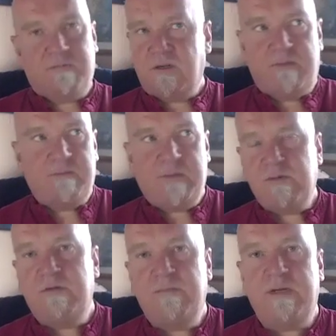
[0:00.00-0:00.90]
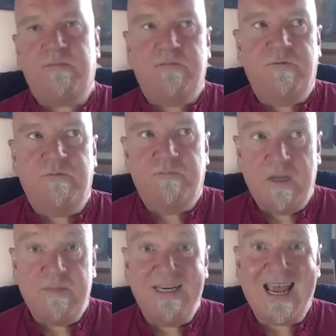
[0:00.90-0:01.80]
I mean, people who meet
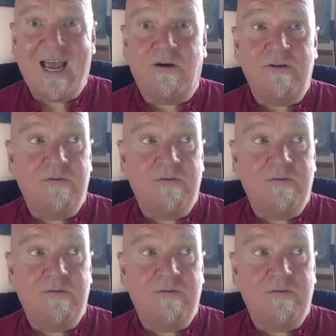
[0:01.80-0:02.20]
me now,